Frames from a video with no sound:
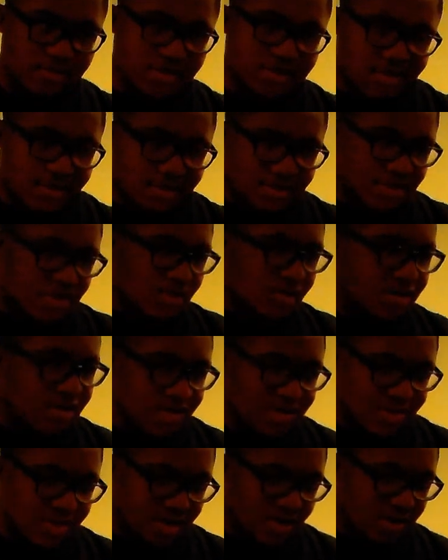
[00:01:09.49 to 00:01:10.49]
to consider
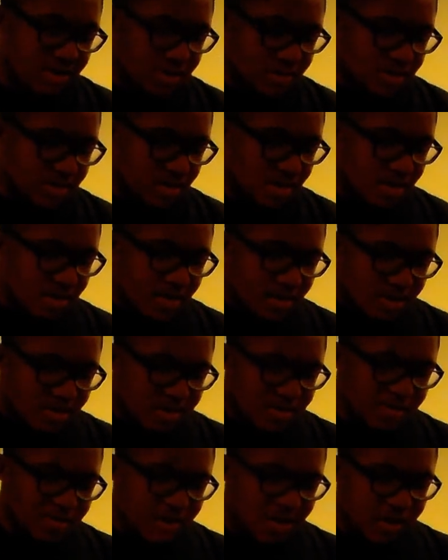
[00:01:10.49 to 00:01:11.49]
these things
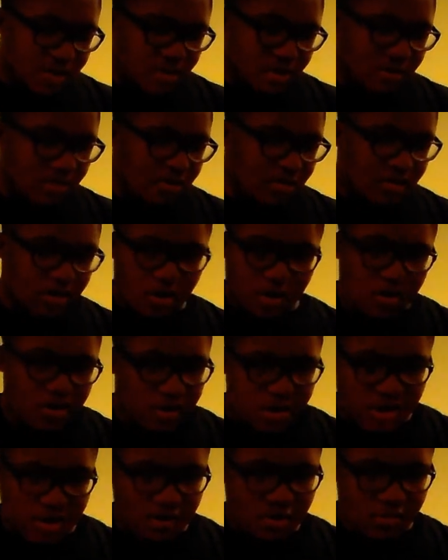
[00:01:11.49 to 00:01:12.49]
to be
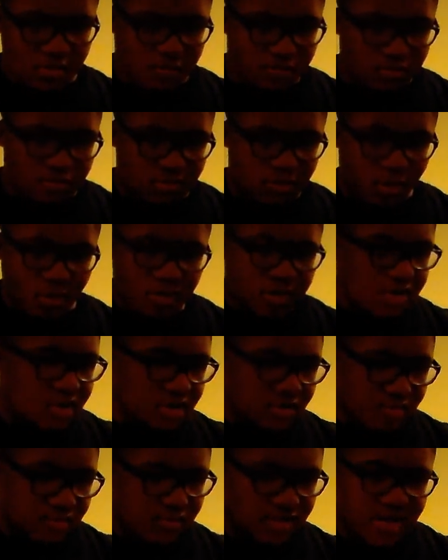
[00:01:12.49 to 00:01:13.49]
nerdy or
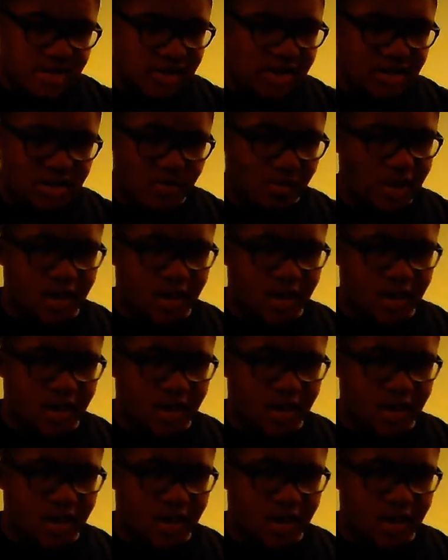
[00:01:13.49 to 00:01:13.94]
dorky or geeky,